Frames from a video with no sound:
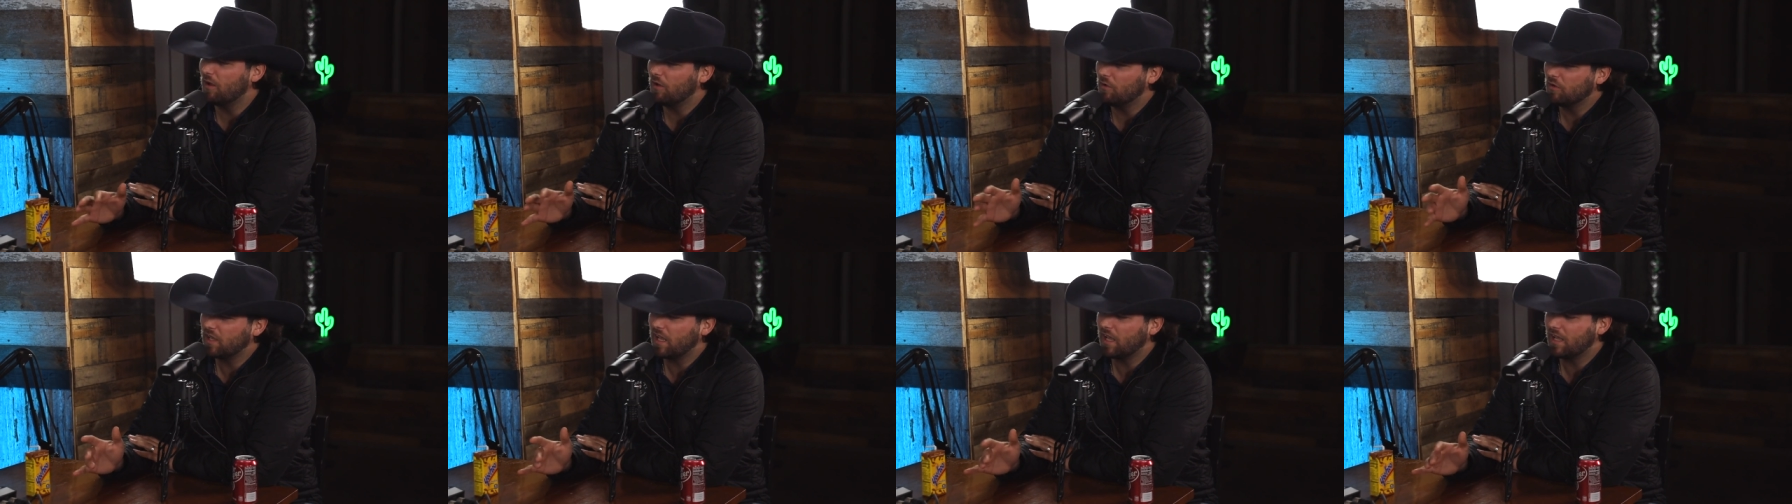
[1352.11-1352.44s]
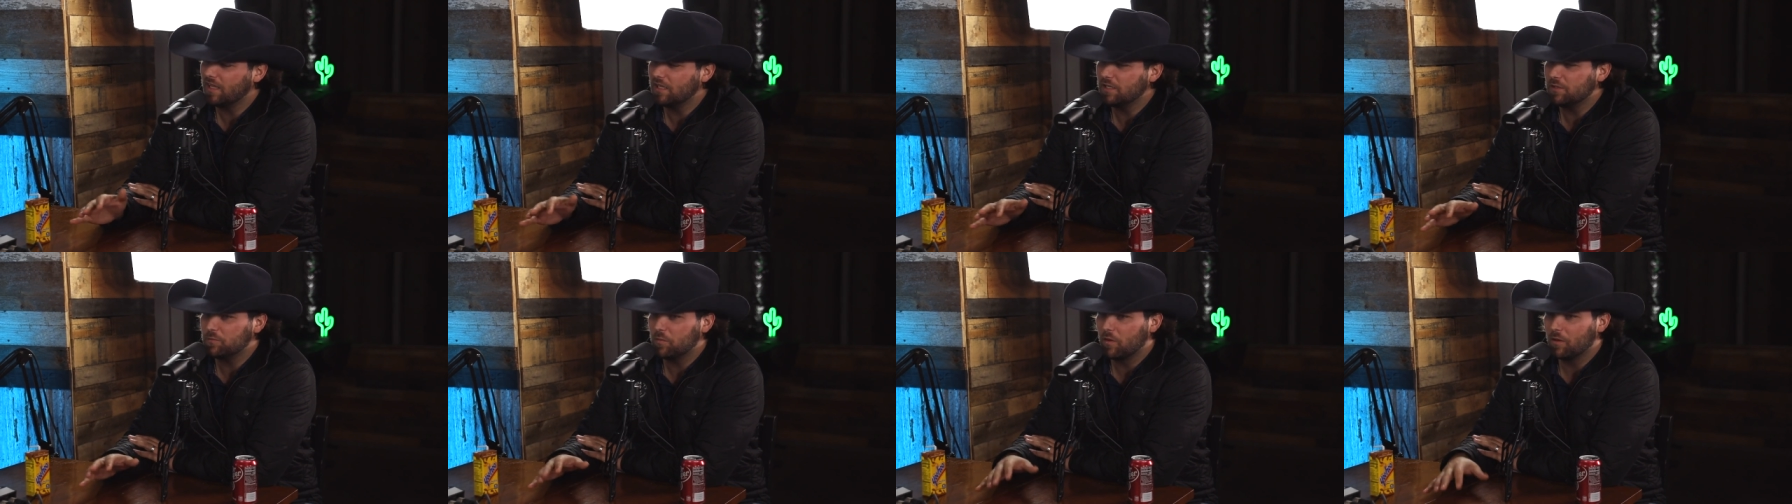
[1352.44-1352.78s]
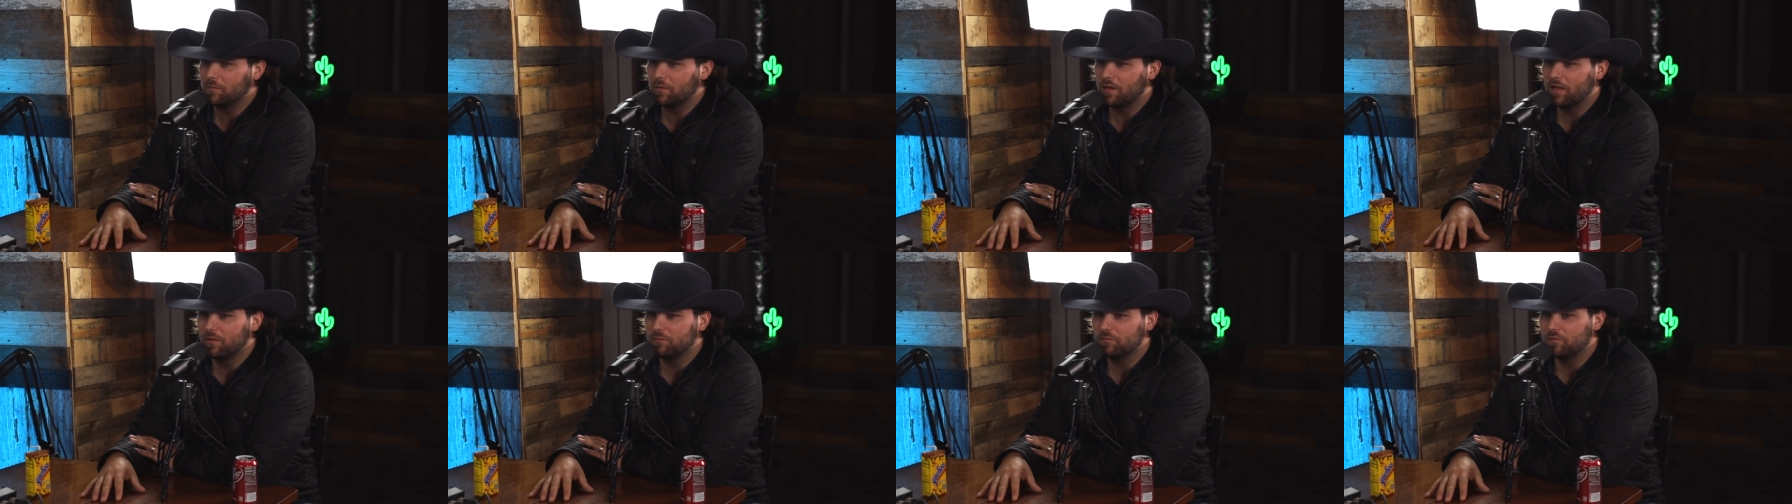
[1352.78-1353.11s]
okay, he's
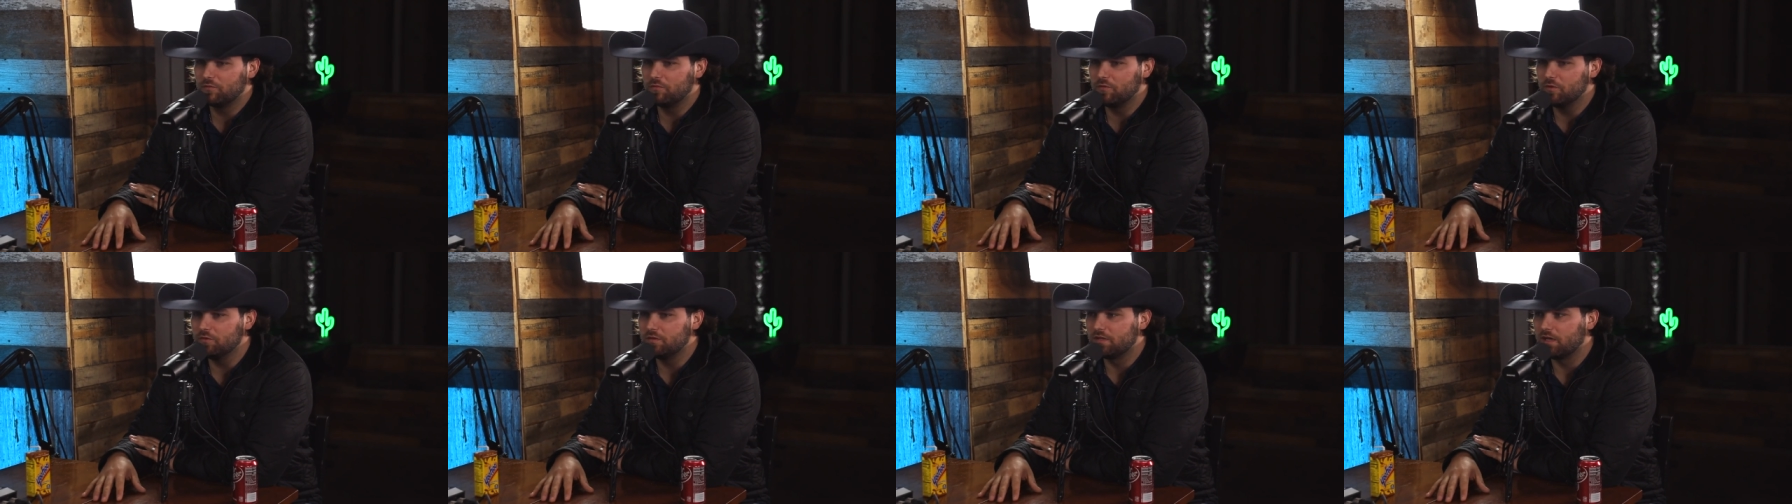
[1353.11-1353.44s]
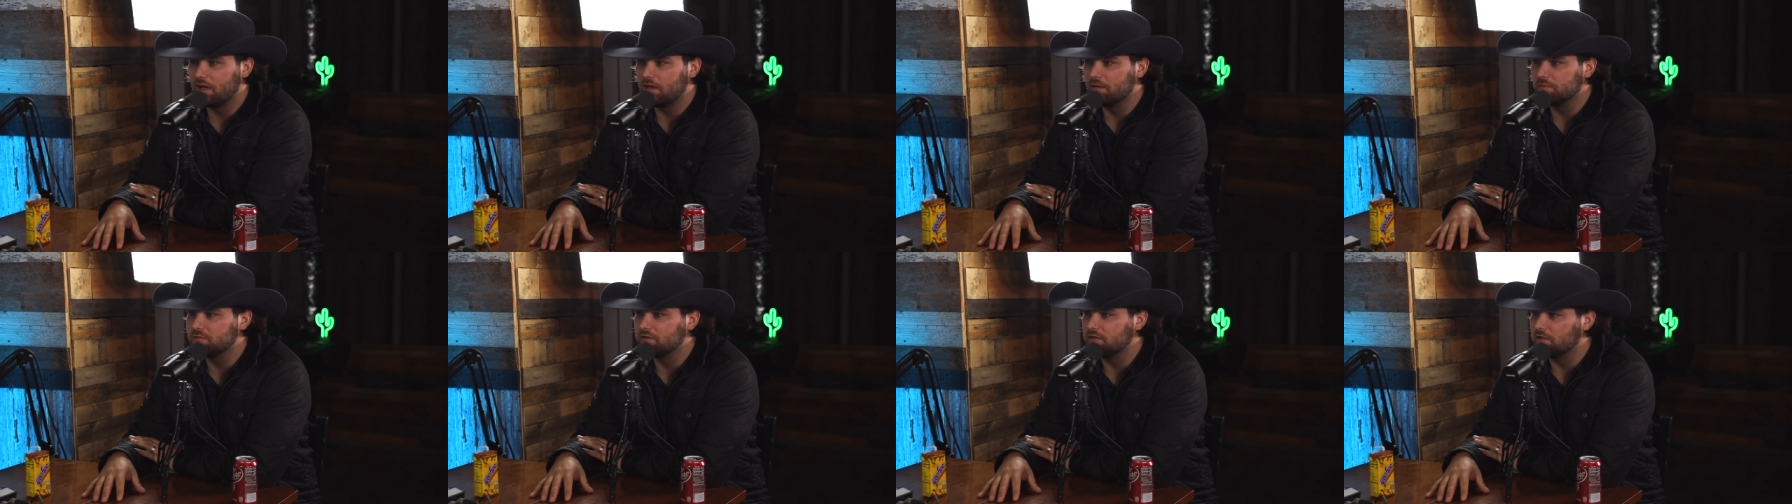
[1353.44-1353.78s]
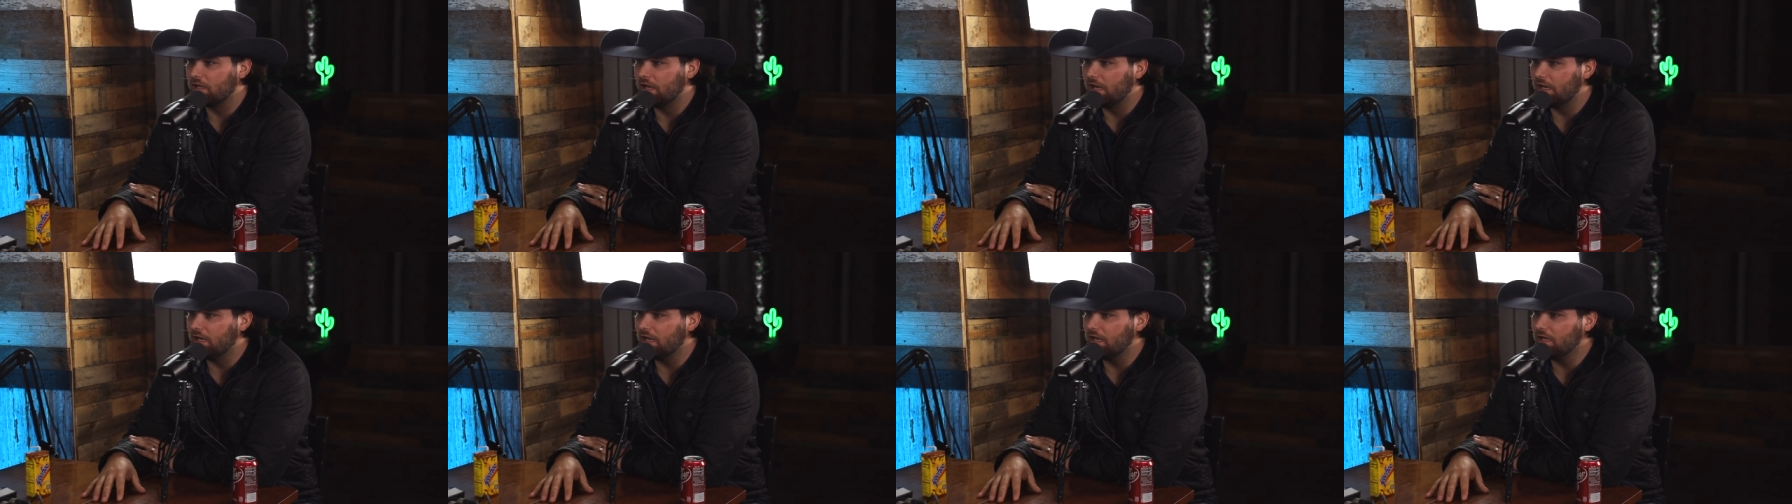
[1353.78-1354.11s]
probably helped a few times,
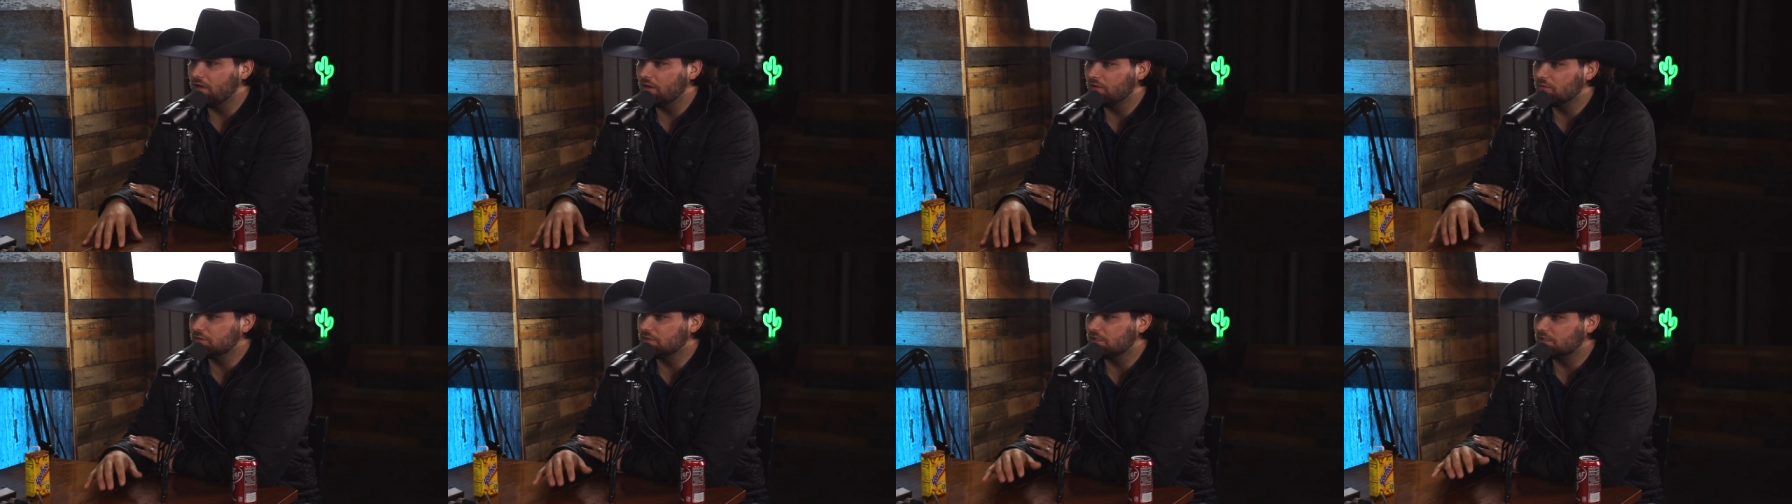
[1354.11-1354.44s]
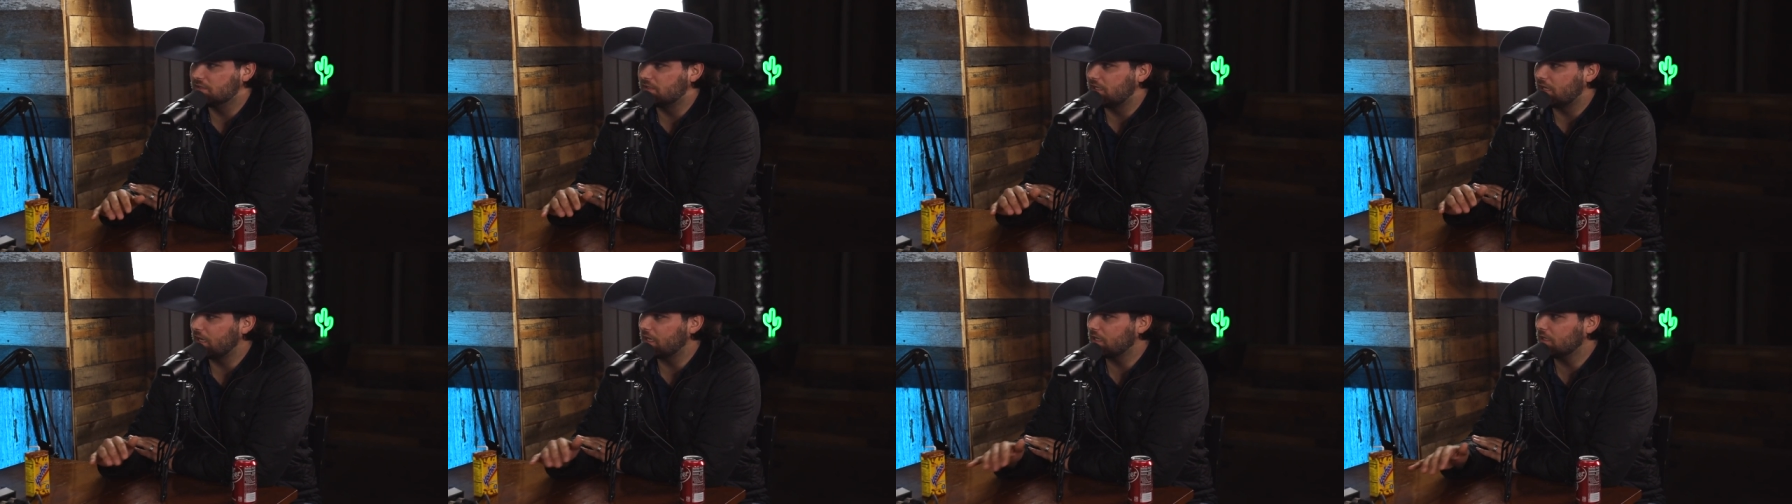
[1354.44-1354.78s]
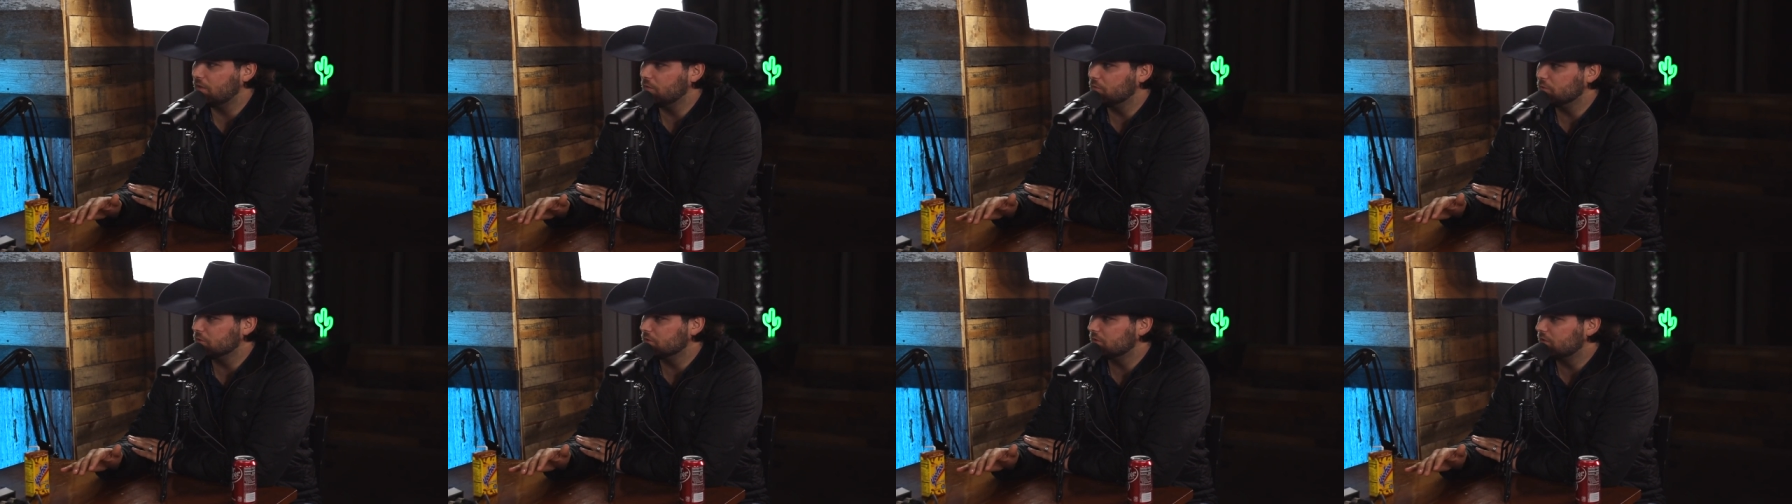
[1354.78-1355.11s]
and he knows exactly where